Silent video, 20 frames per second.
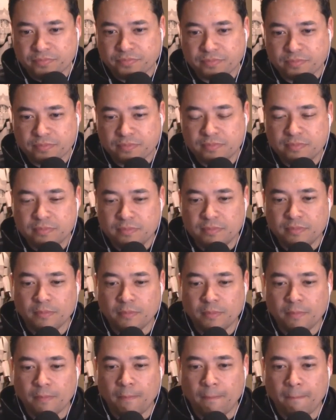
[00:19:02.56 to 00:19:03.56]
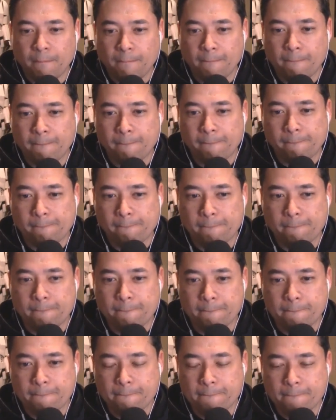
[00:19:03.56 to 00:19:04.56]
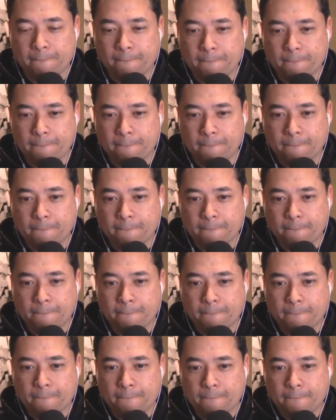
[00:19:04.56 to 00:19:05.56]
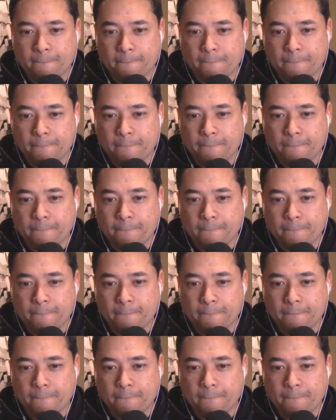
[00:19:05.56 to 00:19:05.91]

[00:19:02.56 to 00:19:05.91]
No words are spoken by the person on screen.